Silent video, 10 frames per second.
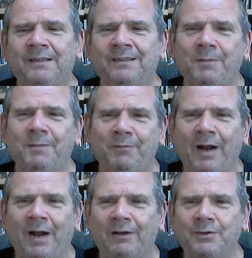Now,
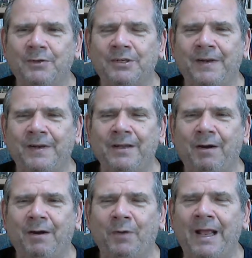before I close this
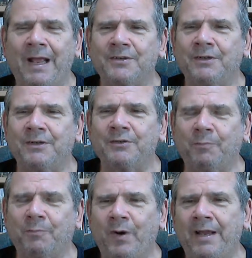video, I want to ask you to
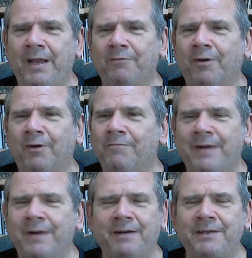pray for a
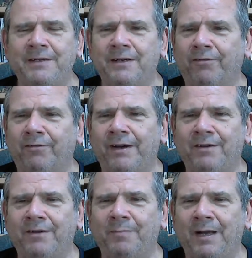very dear
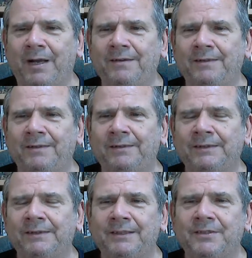friend of mine.
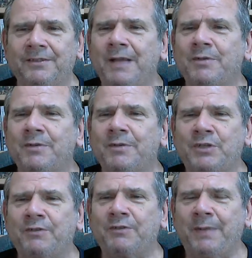His name is
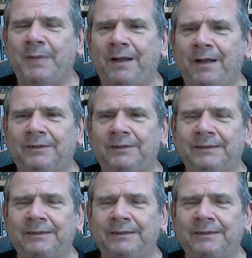Jeff Spell.